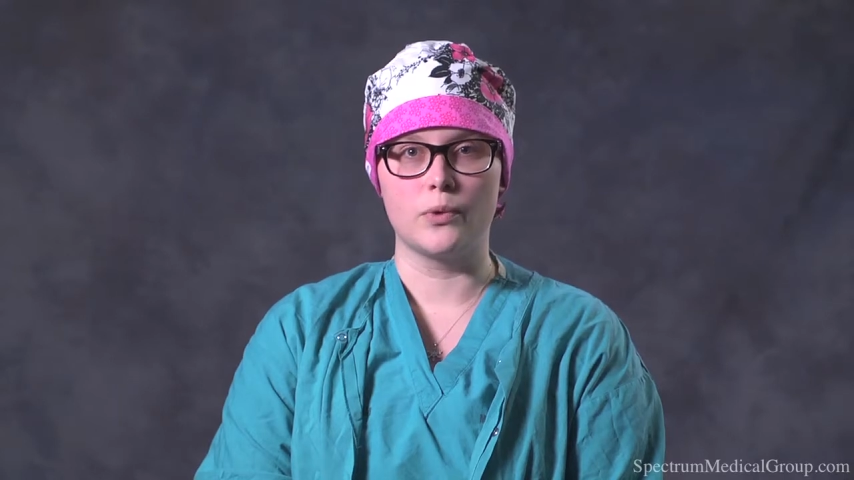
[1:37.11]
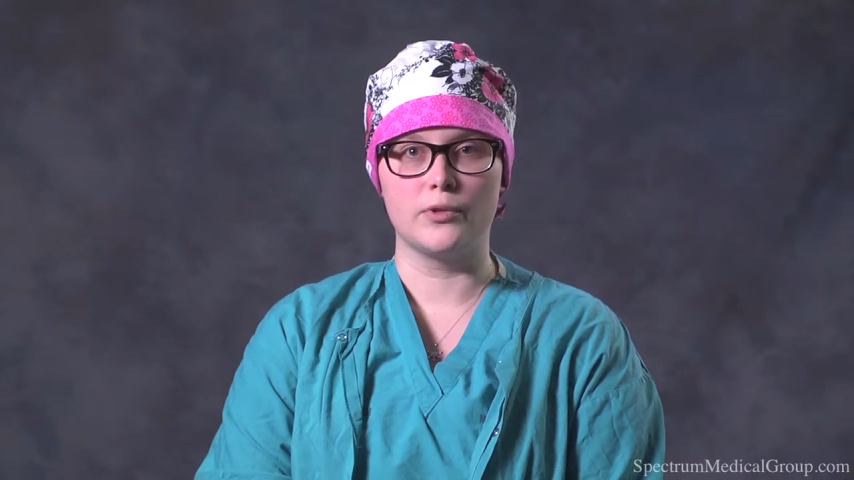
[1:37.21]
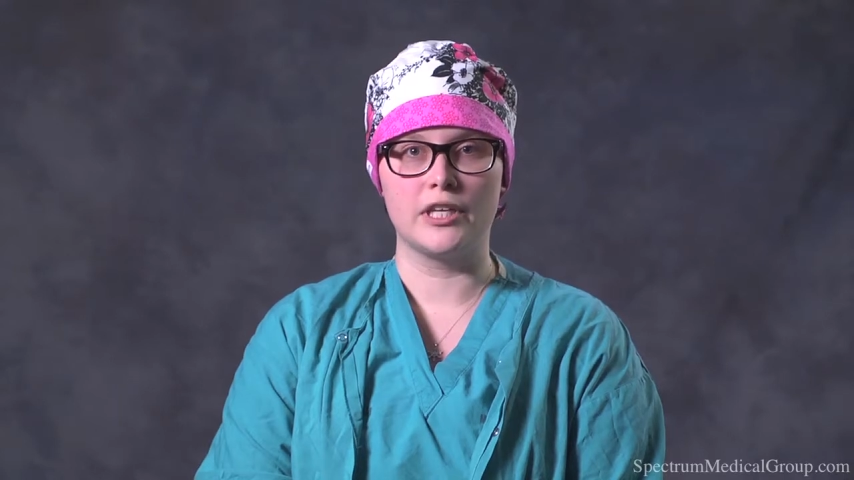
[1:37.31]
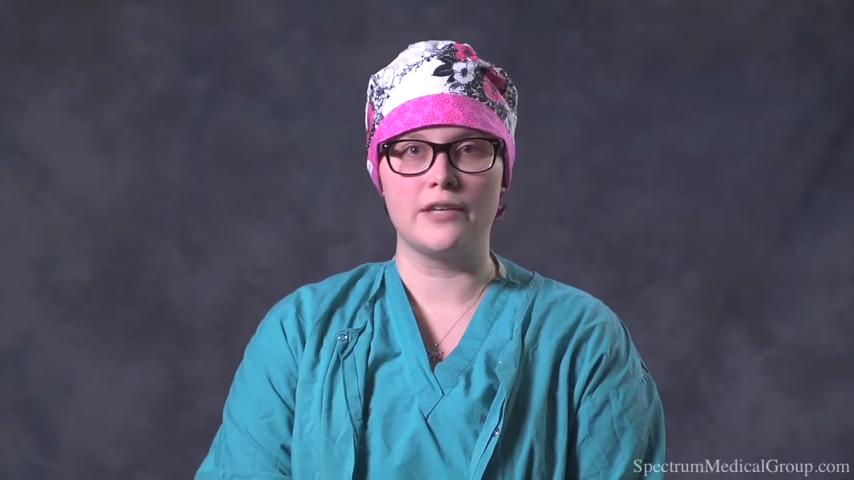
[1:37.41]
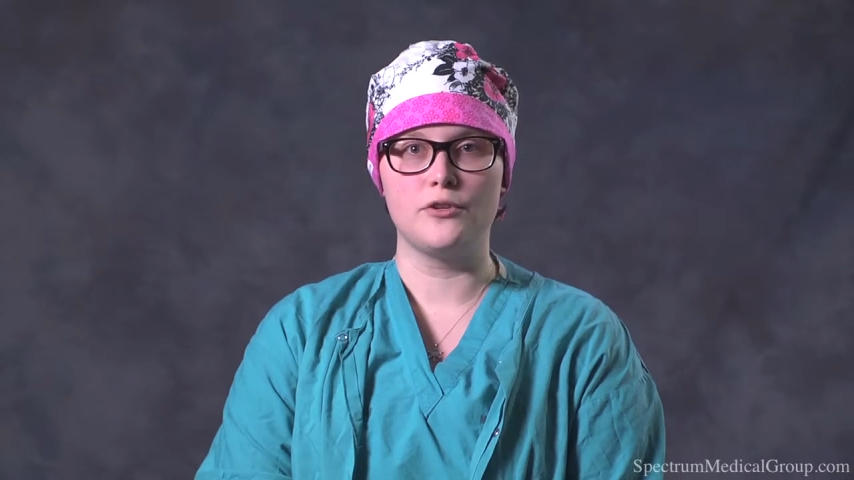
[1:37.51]
we
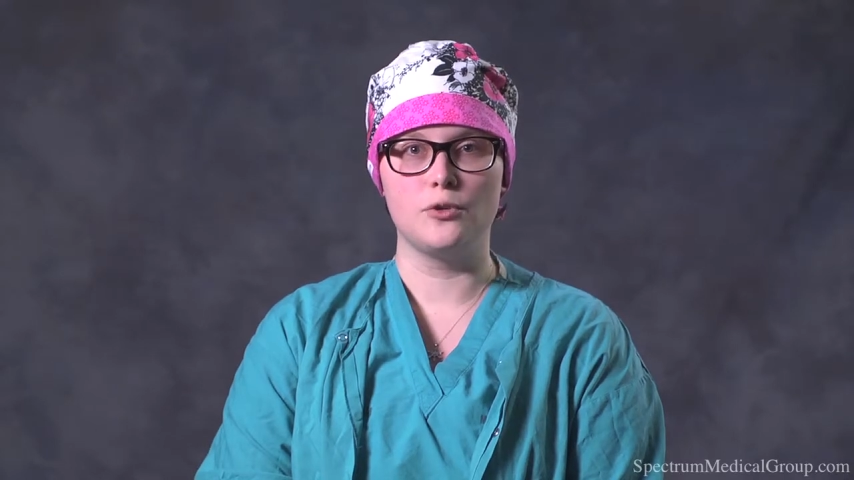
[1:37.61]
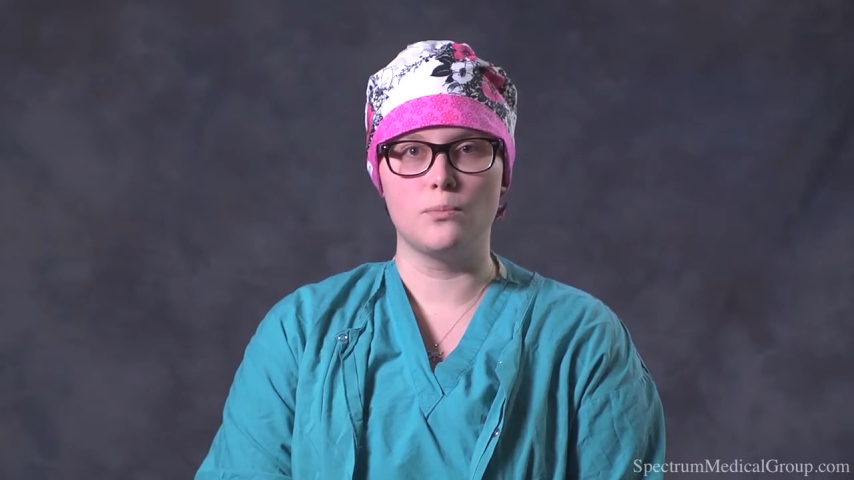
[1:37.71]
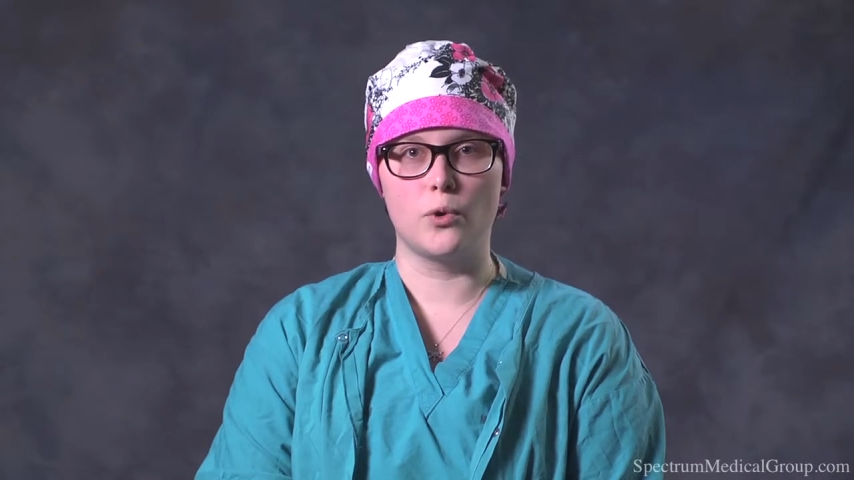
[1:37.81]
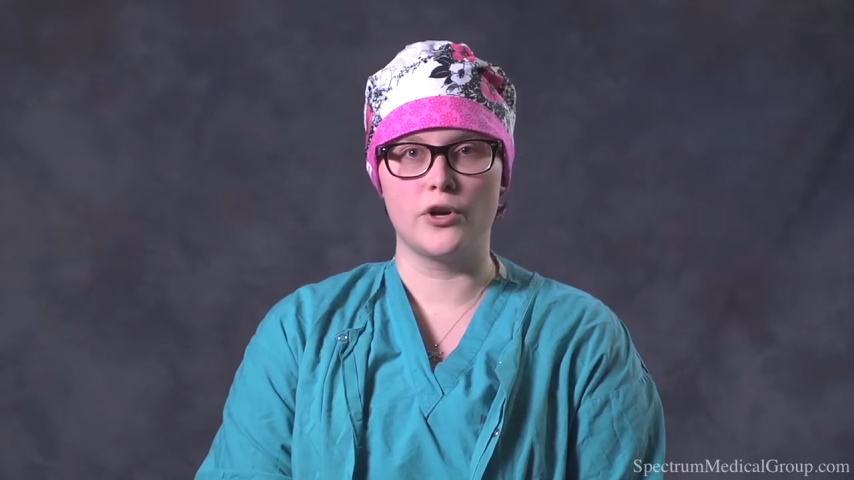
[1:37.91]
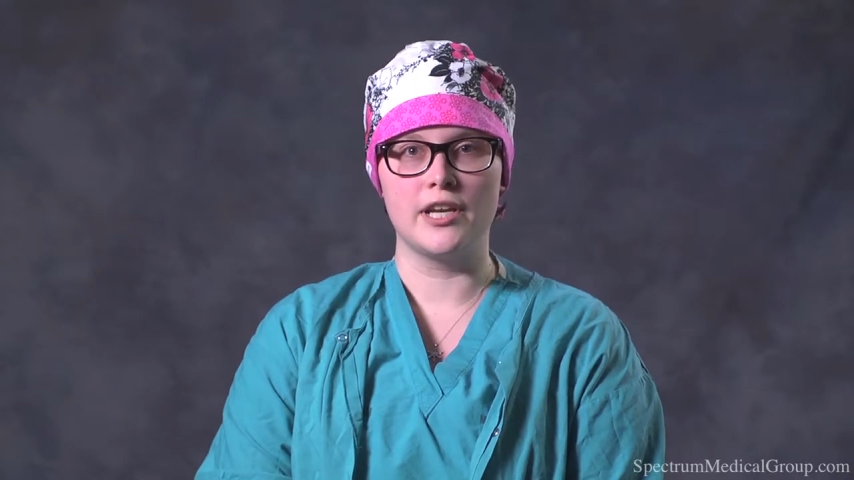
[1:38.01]
will give you
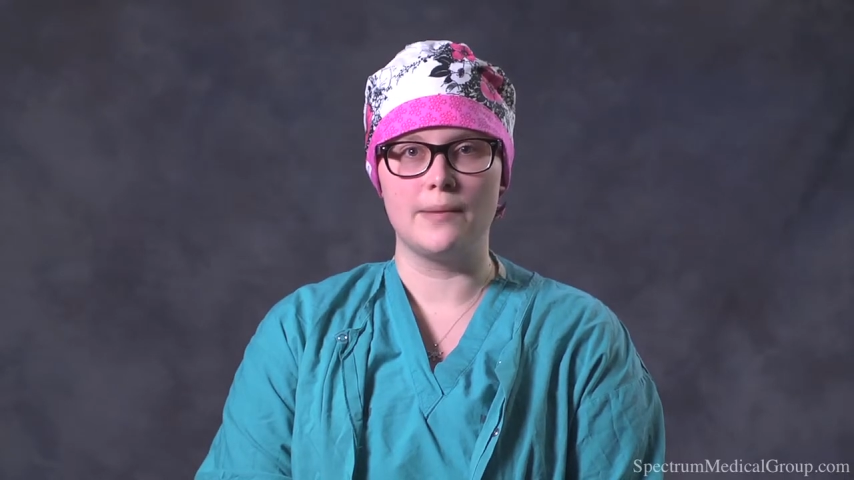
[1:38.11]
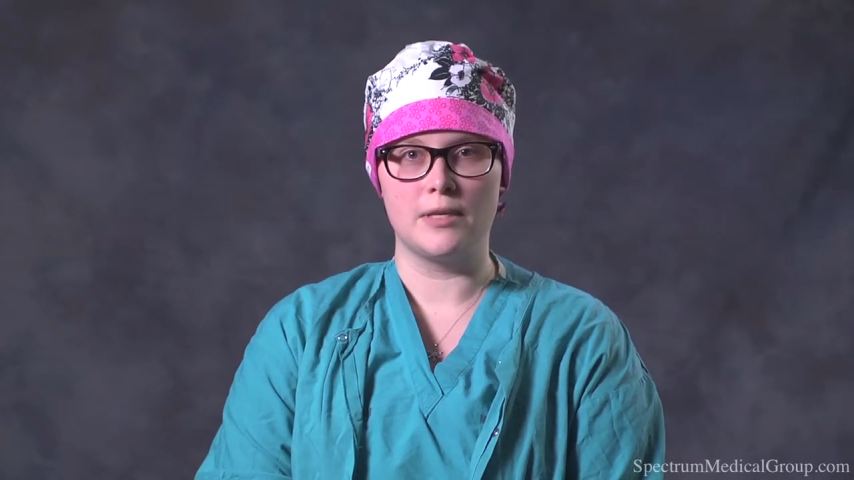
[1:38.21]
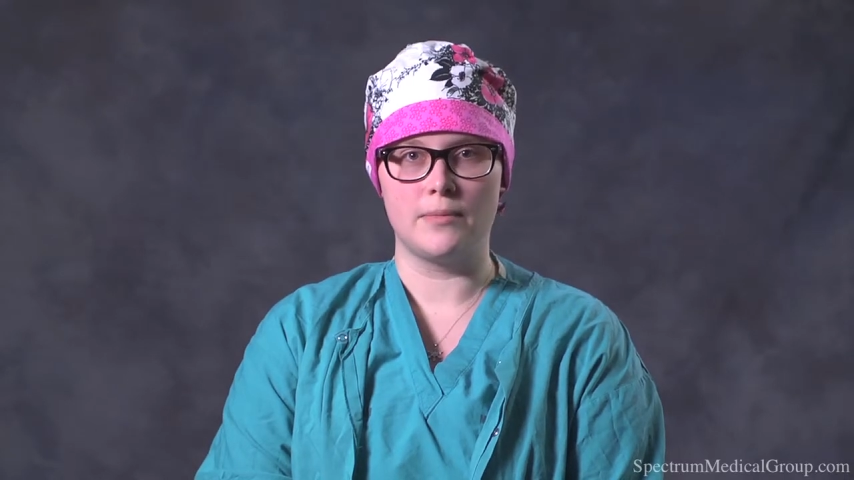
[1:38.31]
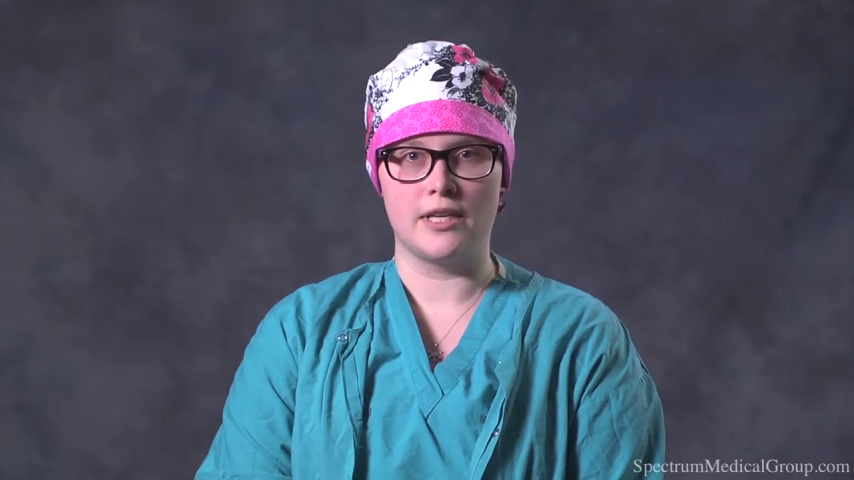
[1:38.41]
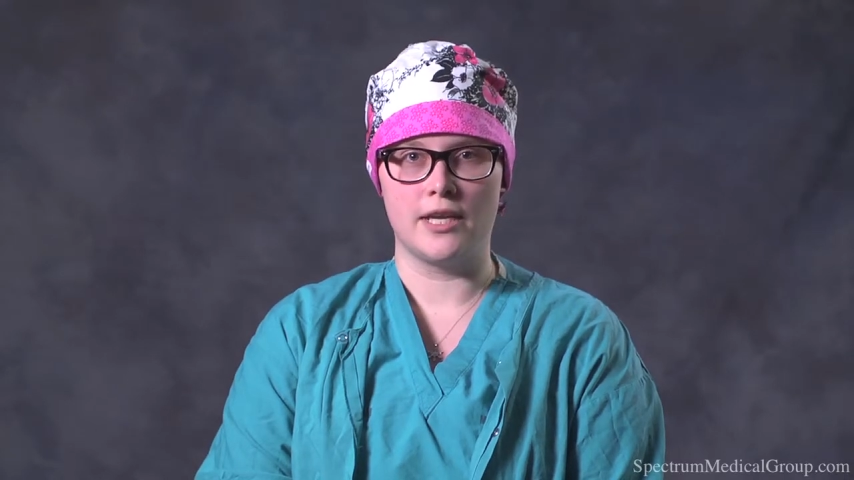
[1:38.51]
more
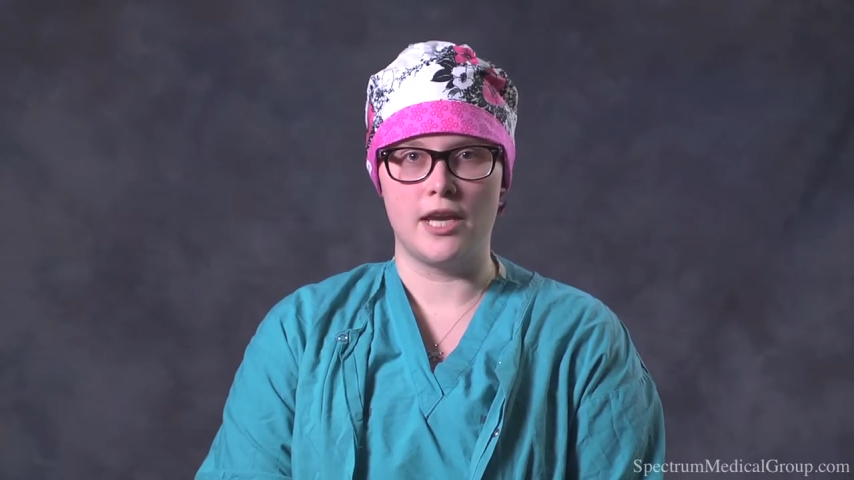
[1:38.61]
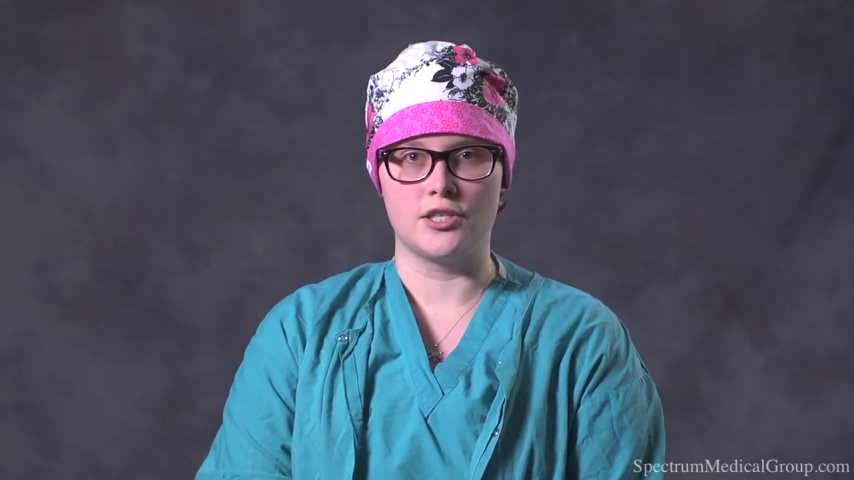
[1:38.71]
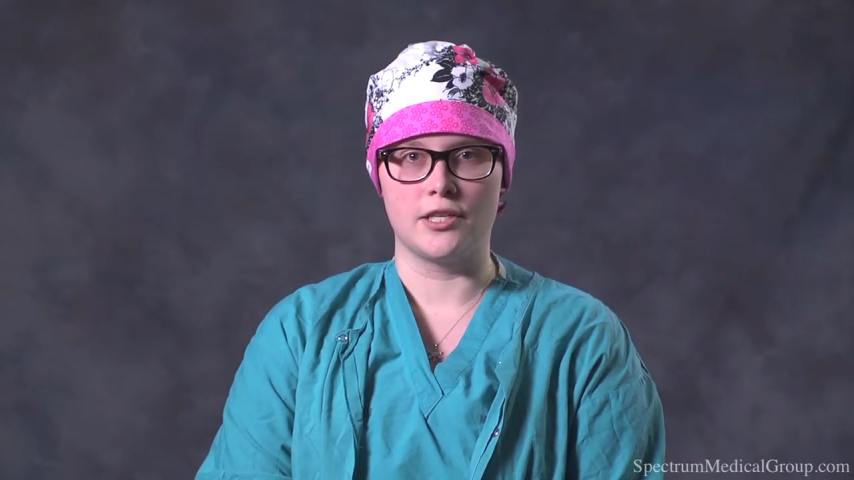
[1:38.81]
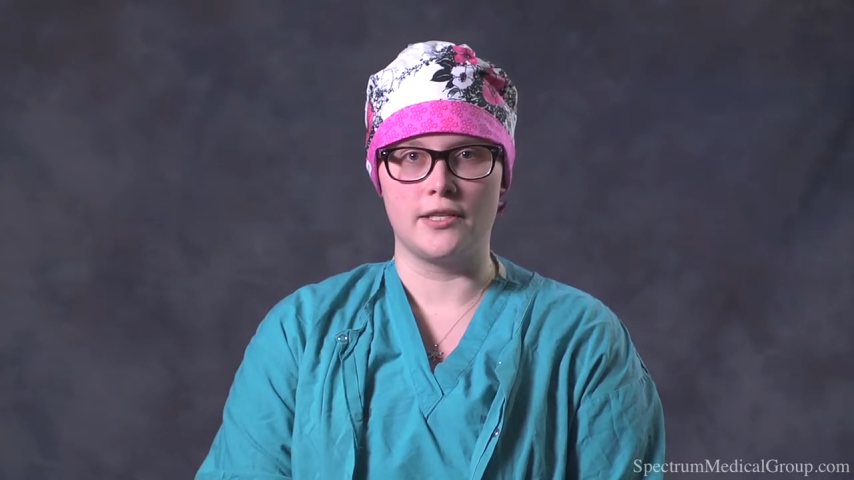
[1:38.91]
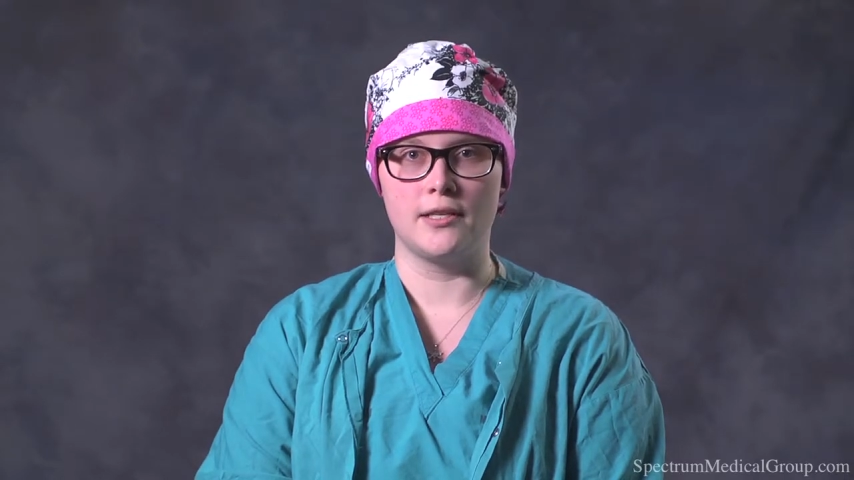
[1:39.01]
numbing
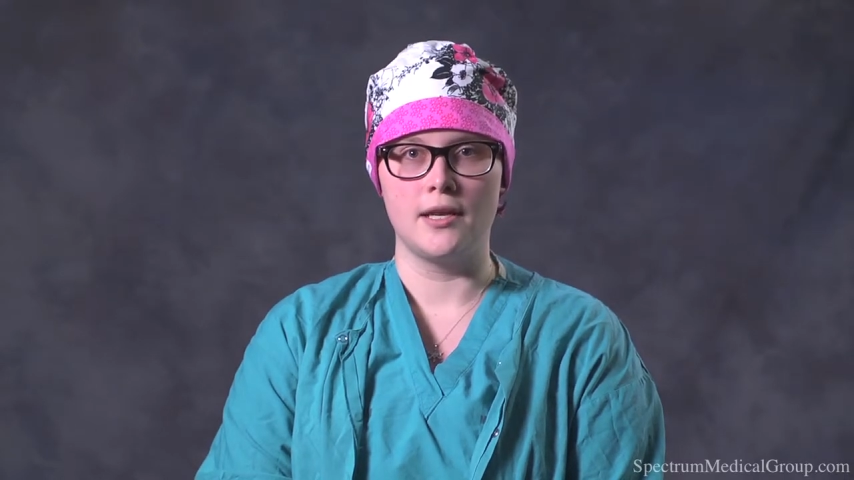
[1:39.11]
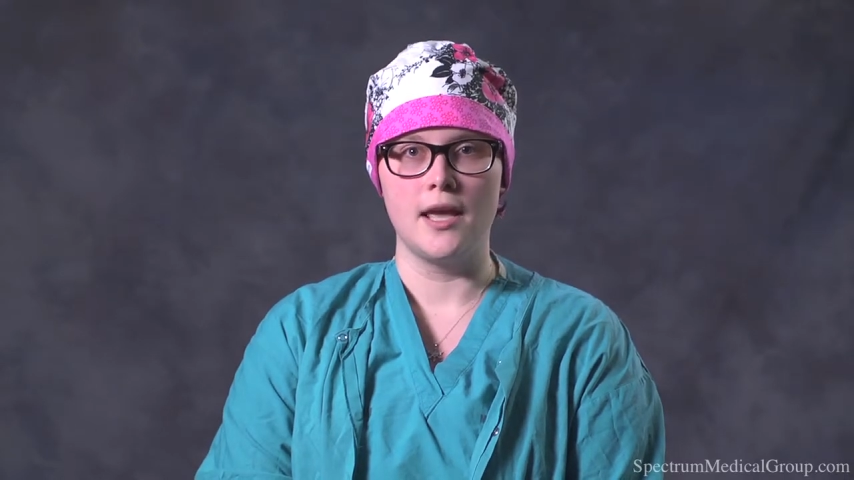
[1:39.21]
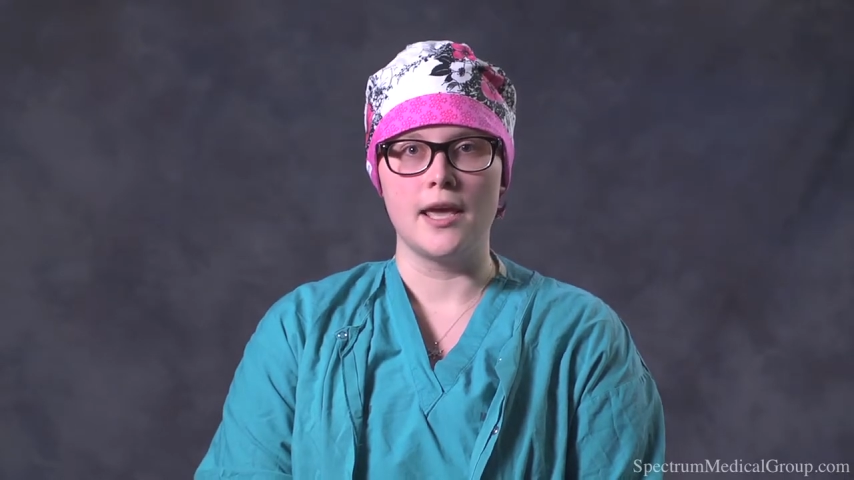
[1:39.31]
medication